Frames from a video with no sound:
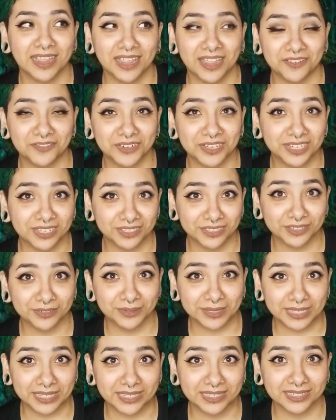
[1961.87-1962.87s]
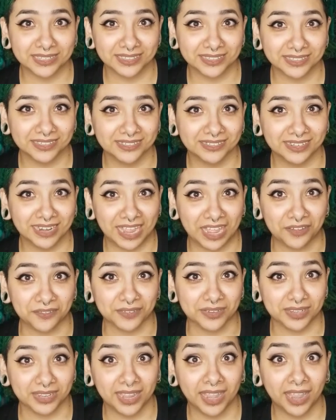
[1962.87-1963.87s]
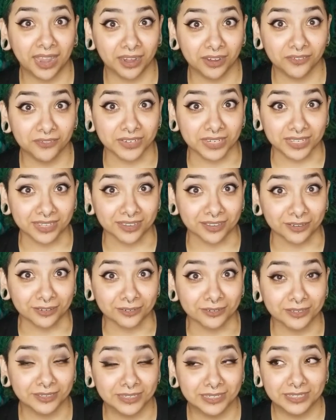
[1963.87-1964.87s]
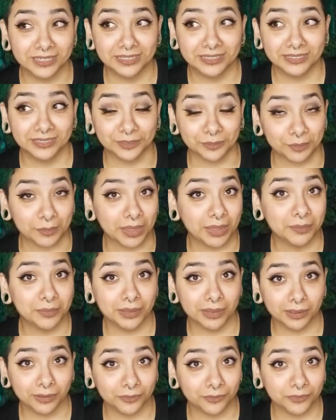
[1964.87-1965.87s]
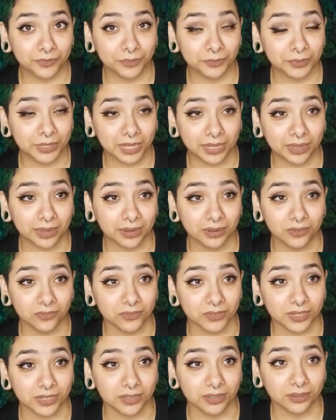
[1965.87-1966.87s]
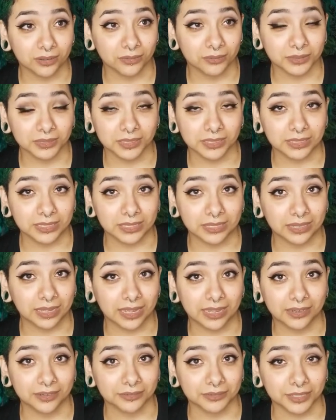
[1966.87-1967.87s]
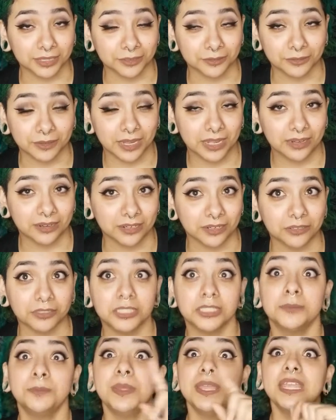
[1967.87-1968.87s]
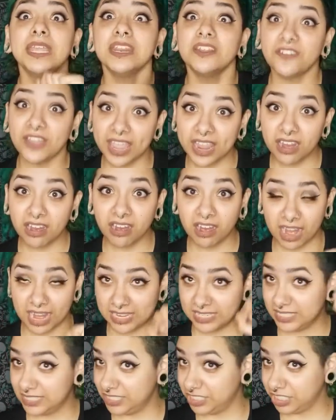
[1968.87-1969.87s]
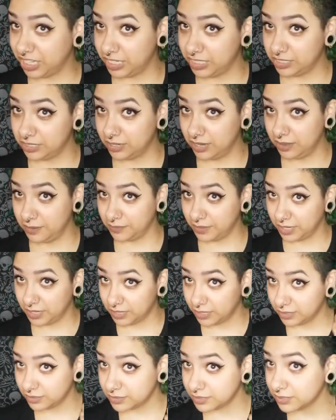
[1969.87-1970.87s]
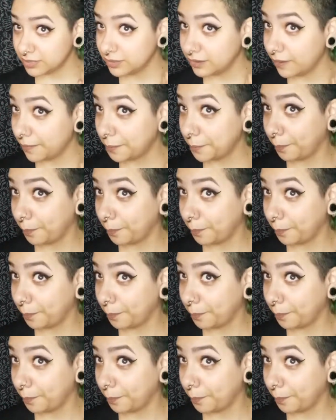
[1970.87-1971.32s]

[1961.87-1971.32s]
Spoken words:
every other week, have a hair video. So maybe I'll film that hair video. We'll see. I don't know. Speaking of hair, I did change it up. Can y'all tell?